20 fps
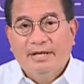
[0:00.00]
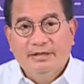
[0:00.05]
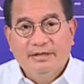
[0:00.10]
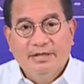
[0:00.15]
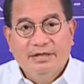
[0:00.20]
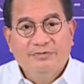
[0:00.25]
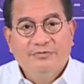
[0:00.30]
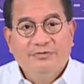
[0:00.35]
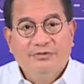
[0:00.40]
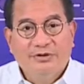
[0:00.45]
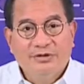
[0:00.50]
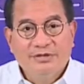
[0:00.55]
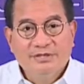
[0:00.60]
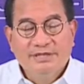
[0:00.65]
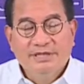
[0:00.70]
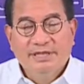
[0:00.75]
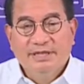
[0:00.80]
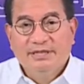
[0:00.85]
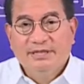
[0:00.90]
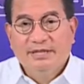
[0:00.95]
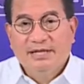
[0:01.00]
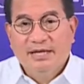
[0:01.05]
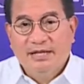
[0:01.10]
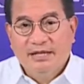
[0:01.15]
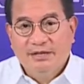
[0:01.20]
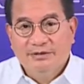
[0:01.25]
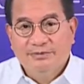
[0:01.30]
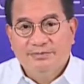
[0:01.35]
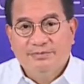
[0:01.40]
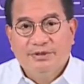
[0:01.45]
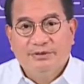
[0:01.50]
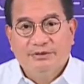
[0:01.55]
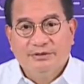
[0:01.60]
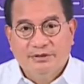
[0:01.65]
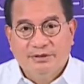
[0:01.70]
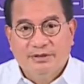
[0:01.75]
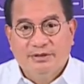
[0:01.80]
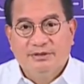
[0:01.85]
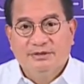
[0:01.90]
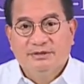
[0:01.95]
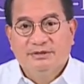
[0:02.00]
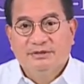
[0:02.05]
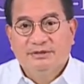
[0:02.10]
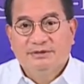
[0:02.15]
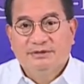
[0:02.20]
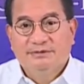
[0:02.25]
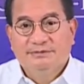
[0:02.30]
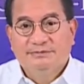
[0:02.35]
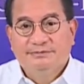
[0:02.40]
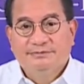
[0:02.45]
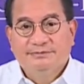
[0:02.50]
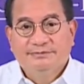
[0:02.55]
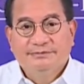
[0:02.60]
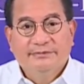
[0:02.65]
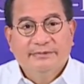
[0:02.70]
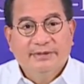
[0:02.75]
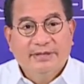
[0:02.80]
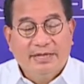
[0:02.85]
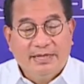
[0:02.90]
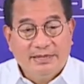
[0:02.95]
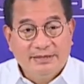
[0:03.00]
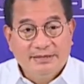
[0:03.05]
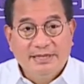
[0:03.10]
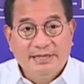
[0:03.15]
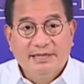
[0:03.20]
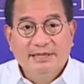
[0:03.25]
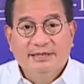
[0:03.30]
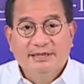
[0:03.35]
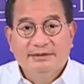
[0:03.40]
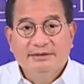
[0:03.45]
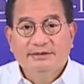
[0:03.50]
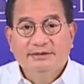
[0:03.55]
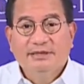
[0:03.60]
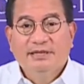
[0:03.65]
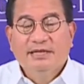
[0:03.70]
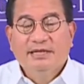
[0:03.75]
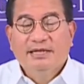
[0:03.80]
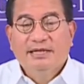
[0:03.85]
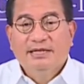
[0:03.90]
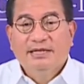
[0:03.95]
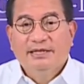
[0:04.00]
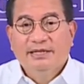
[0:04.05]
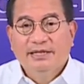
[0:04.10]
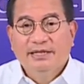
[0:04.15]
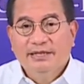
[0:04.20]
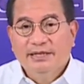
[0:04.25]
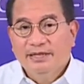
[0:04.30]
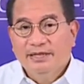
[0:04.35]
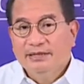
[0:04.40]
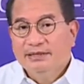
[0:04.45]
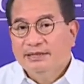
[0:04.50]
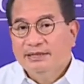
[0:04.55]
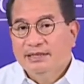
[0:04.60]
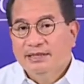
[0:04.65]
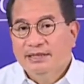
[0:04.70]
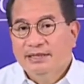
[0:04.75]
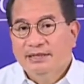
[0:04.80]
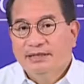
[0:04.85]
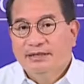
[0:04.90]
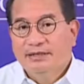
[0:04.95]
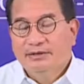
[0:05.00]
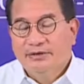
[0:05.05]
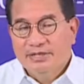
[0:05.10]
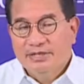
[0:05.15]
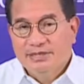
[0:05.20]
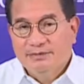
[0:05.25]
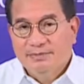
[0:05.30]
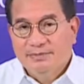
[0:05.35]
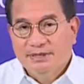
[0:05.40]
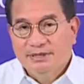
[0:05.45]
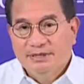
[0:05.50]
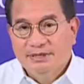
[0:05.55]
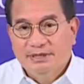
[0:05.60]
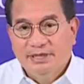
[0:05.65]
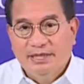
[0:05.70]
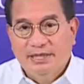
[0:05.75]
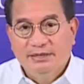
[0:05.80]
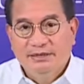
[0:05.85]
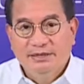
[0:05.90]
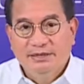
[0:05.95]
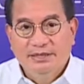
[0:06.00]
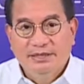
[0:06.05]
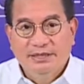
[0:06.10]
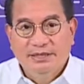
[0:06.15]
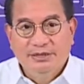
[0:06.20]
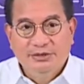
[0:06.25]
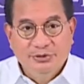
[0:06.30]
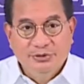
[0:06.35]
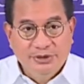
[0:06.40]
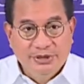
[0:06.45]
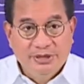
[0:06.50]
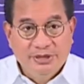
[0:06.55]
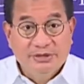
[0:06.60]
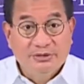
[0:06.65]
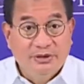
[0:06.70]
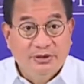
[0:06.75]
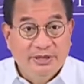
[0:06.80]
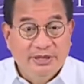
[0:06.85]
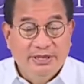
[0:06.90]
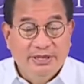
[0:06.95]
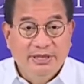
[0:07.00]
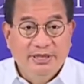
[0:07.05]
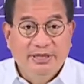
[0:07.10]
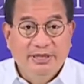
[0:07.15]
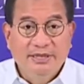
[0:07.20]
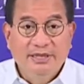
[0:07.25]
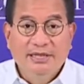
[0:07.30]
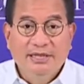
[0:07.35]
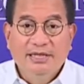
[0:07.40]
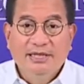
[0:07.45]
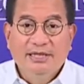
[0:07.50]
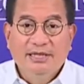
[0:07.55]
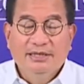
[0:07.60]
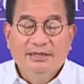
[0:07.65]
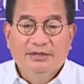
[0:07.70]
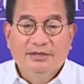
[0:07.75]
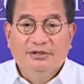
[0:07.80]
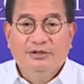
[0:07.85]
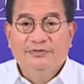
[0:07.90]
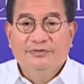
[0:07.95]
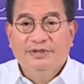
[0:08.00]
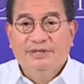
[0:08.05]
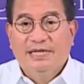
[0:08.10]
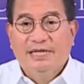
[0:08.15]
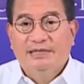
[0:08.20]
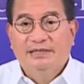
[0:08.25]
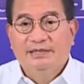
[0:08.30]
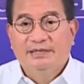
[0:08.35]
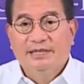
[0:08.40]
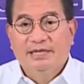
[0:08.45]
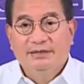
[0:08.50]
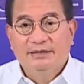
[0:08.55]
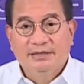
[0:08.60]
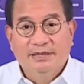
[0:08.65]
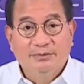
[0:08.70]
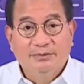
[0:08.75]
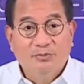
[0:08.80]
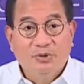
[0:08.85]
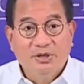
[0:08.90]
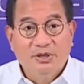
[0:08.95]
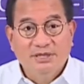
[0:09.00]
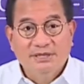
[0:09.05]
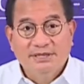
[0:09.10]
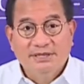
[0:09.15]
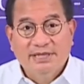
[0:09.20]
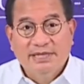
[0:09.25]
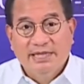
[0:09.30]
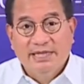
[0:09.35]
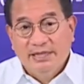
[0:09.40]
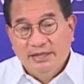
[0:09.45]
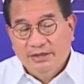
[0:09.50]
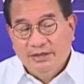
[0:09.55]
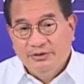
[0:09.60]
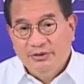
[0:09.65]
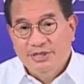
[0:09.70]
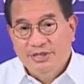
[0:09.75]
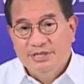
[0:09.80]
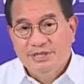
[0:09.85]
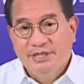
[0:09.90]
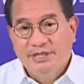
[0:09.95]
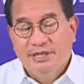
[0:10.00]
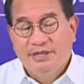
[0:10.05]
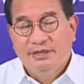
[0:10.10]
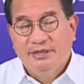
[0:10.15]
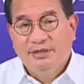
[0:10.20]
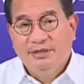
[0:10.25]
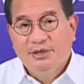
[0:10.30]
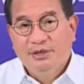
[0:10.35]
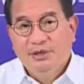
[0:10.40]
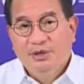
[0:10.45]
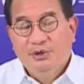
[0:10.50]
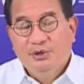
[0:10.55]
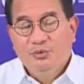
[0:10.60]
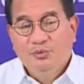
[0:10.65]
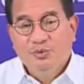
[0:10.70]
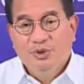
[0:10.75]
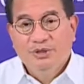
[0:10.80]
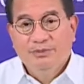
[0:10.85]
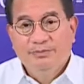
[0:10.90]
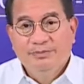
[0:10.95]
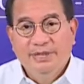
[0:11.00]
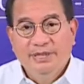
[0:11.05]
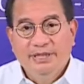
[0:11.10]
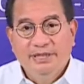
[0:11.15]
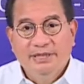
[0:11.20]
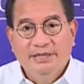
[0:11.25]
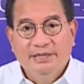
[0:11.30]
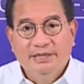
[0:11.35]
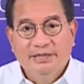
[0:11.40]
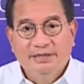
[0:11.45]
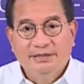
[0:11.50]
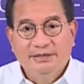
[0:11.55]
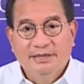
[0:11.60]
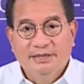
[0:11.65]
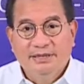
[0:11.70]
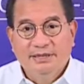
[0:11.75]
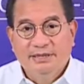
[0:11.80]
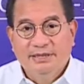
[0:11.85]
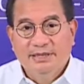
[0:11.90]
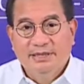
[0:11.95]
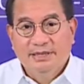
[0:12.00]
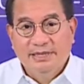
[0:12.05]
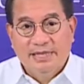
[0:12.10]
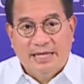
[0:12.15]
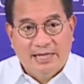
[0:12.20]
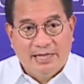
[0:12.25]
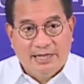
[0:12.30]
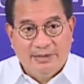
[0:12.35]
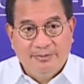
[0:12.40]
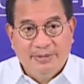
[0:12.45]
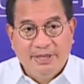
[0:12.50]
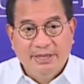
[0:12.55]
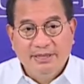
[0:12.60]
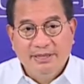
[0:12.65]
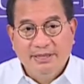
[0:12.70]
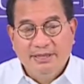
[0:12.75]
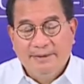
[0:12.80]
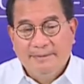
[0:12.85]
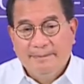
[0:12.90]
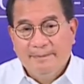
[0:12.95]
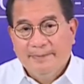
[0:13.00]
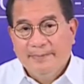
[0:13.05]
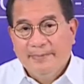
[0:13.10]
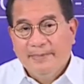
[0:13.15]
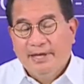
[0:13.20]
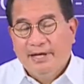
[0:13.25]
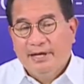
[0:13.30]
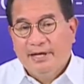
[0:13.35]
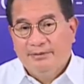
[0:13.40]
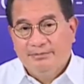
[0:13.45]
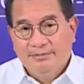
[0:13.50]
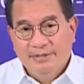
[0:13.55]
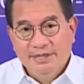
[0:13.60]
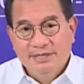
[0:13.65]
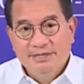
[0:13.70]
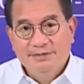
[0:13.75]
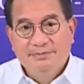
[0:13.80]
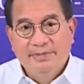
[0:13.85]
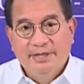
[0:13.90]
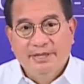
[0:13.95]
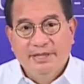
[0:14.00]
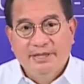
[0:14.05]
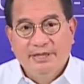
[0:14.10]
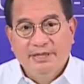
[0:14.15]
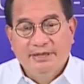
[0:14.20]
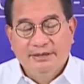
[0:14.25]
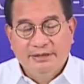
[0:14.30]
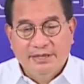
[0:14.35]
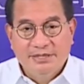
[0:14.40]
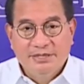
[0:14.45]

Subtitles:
and enforcing health protocols. And second, nearing the Christmas and the New Year's holiday, the COVID-19 handling policy in Indonesia will be increasingly dynamic, and please pay